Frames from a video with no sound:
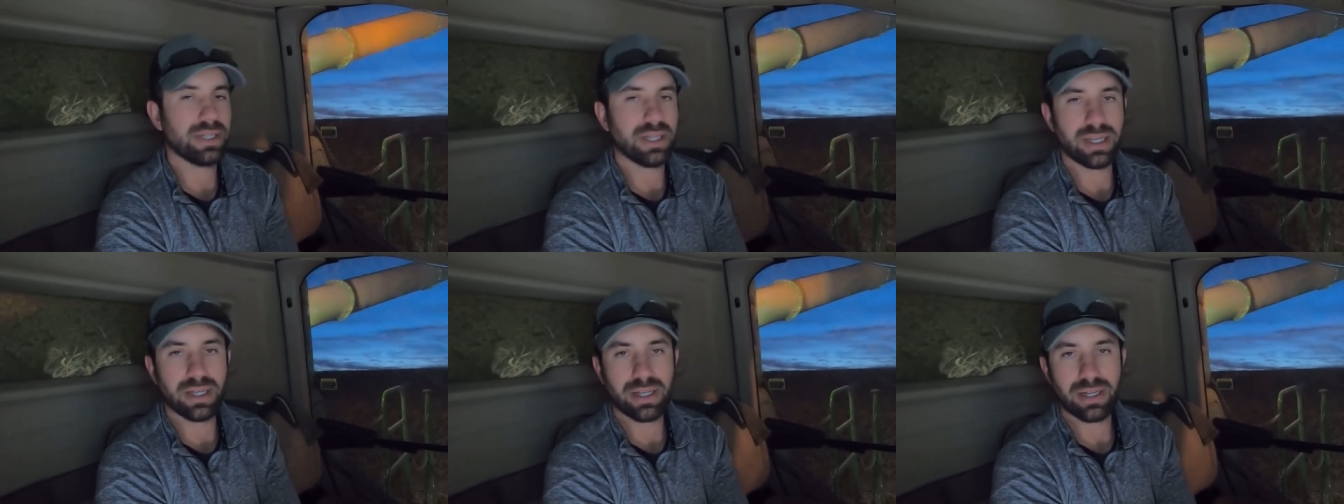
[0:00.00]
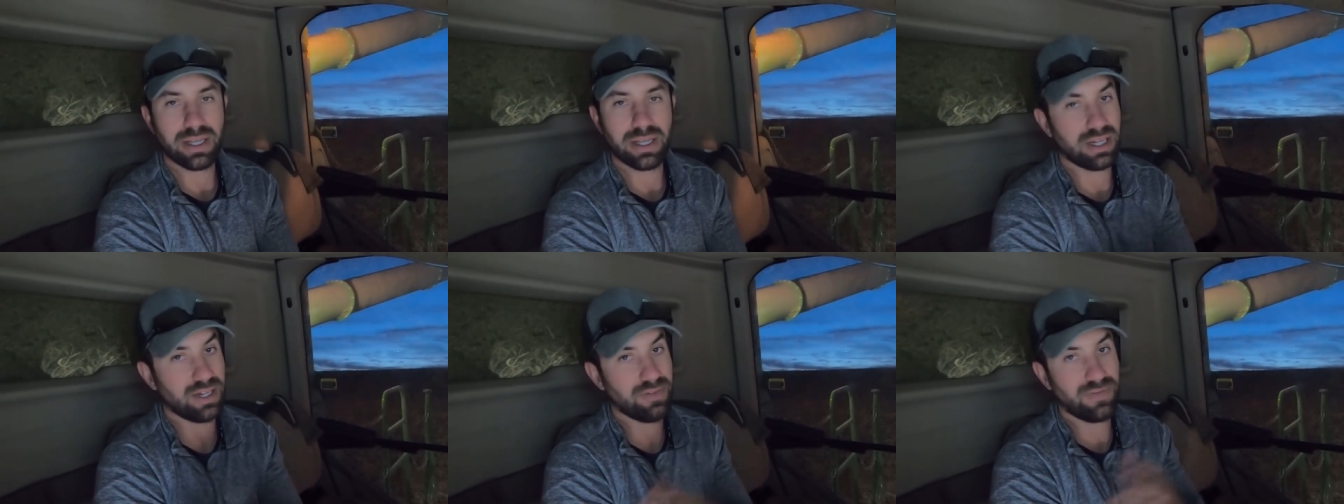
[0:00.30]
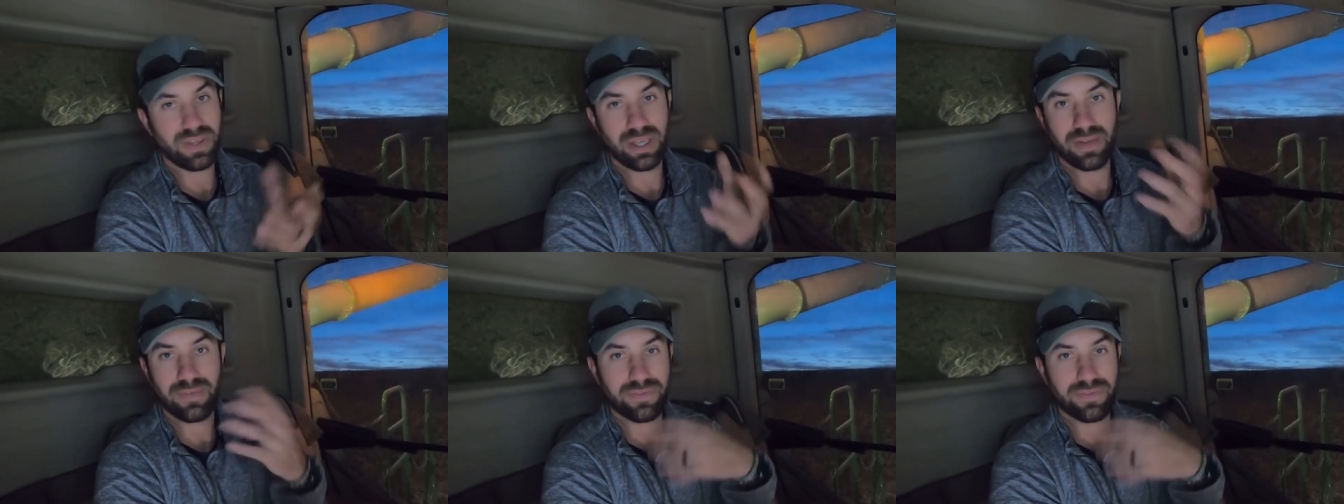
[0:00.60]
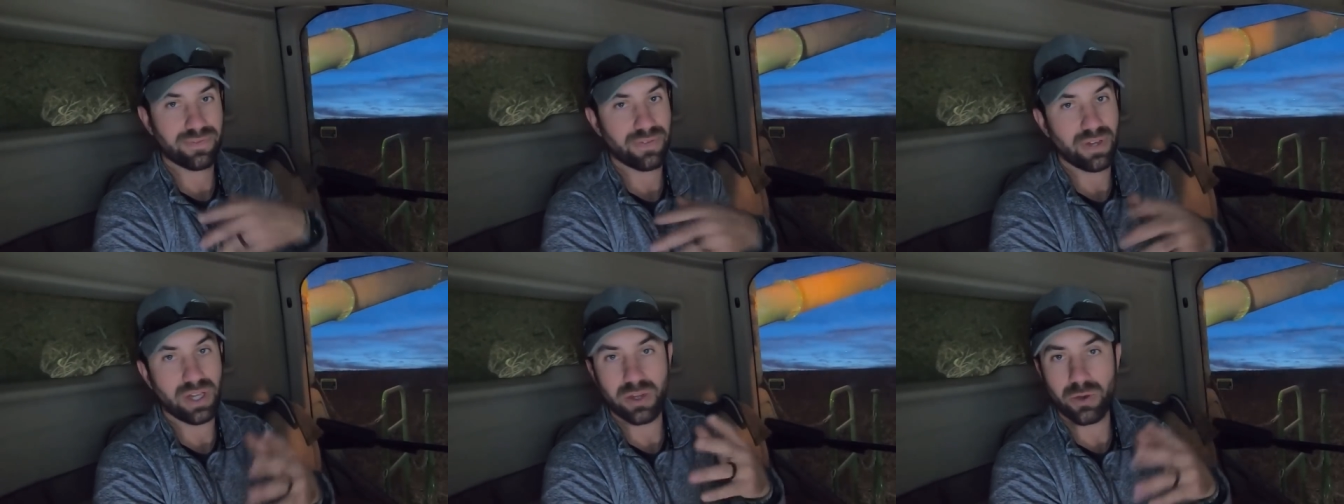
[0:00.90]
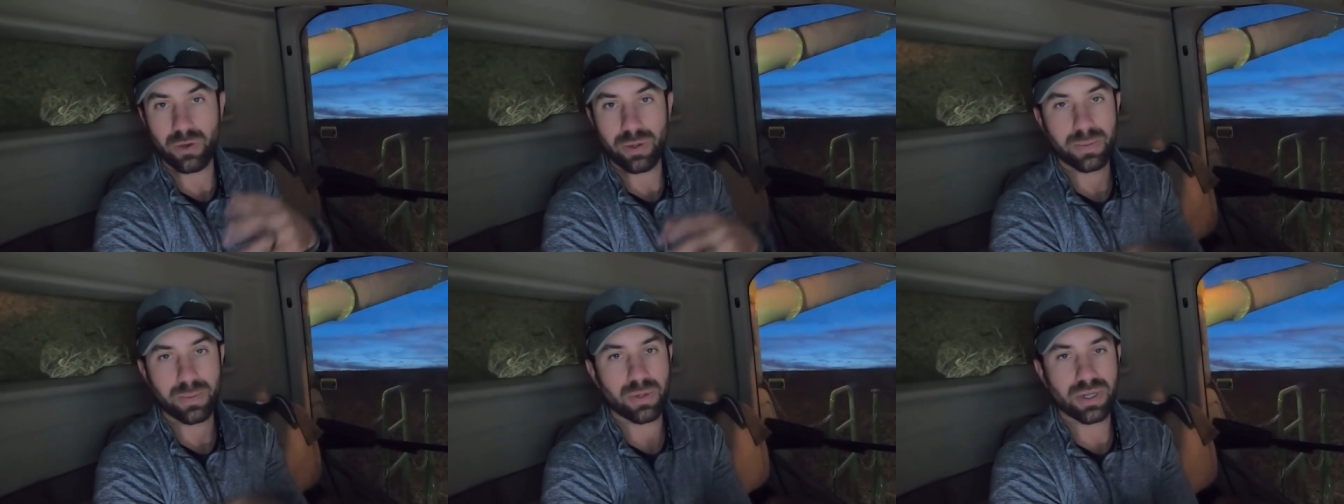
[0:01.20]
and if you have
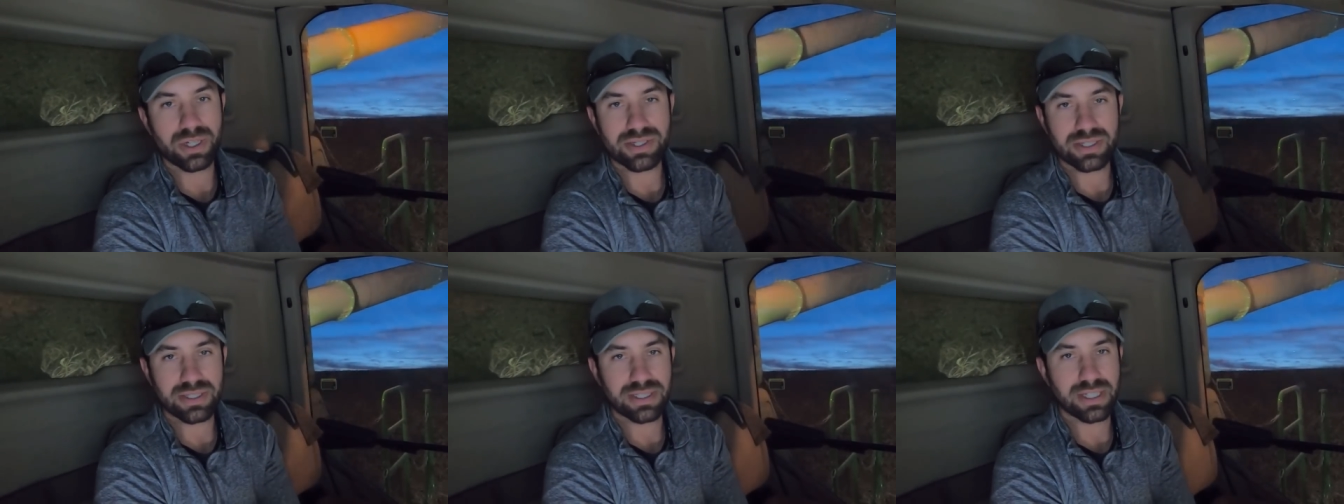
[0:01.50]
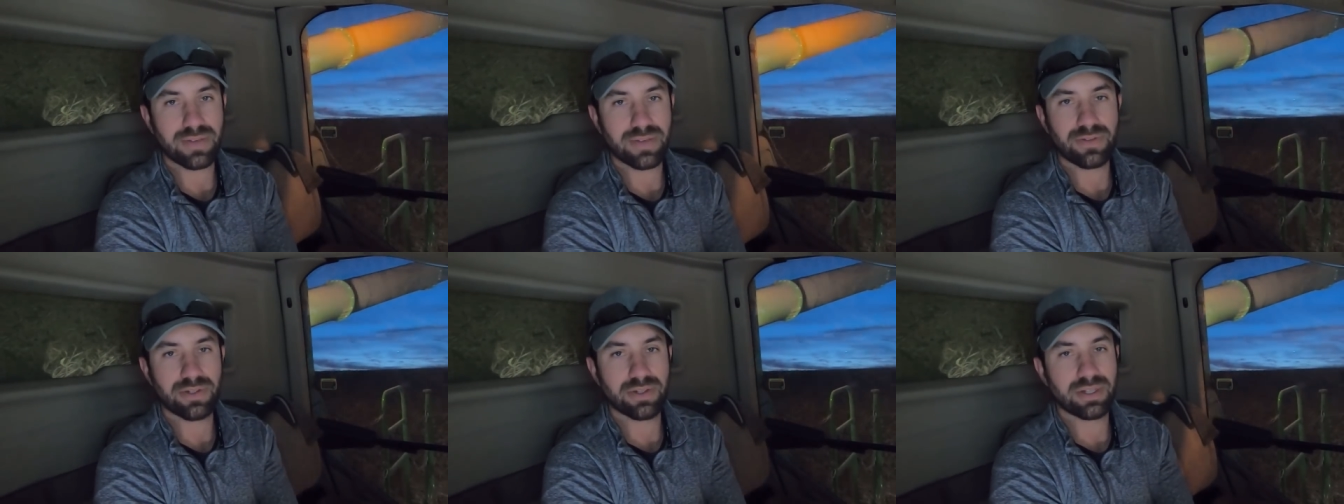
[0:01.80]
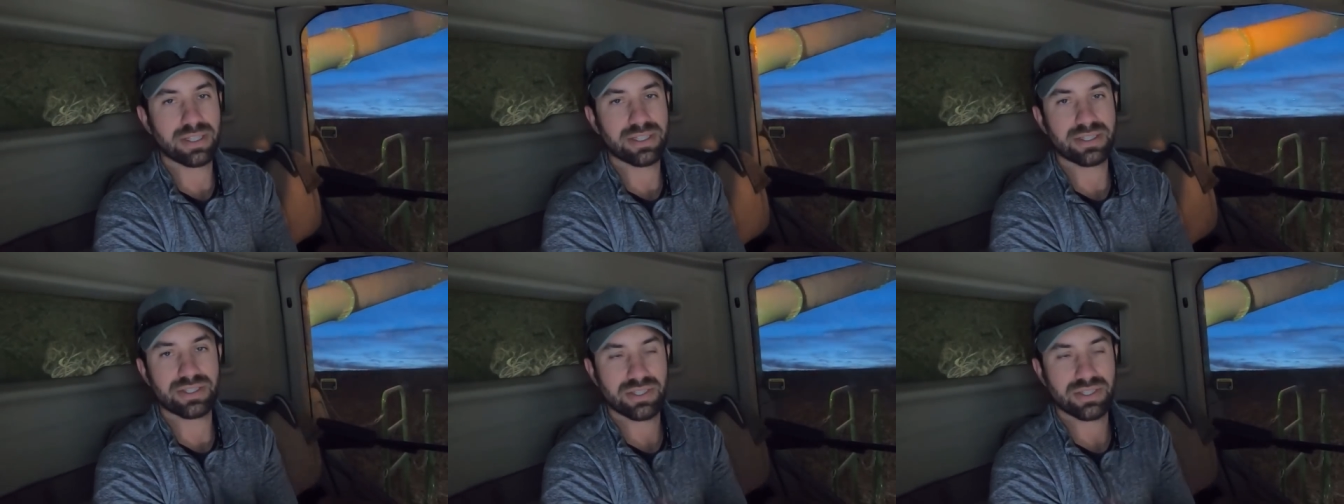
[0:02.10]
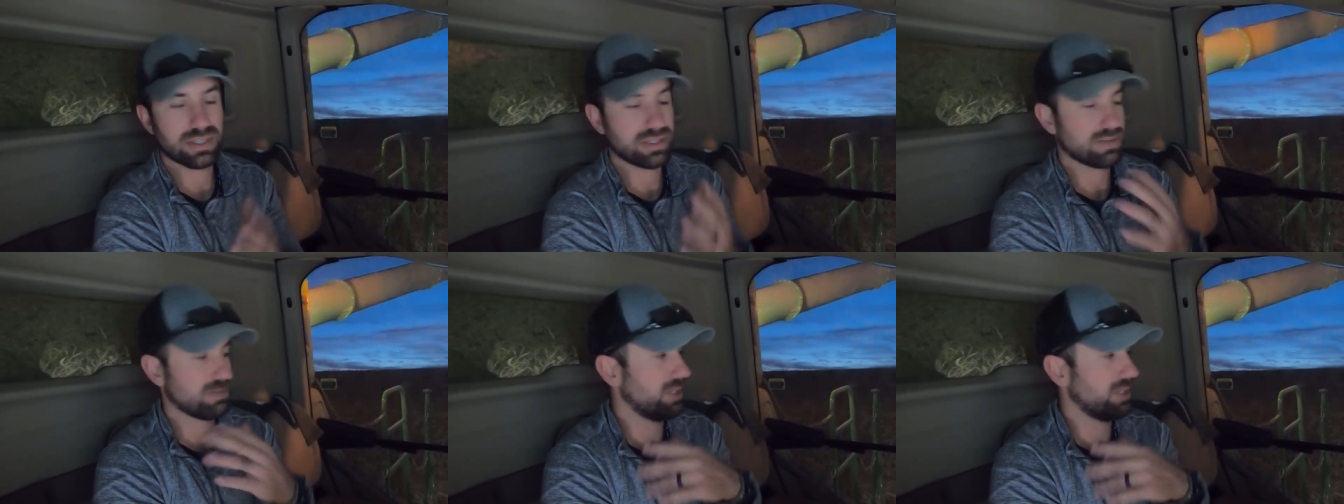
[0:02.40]
follow-up questions after this, just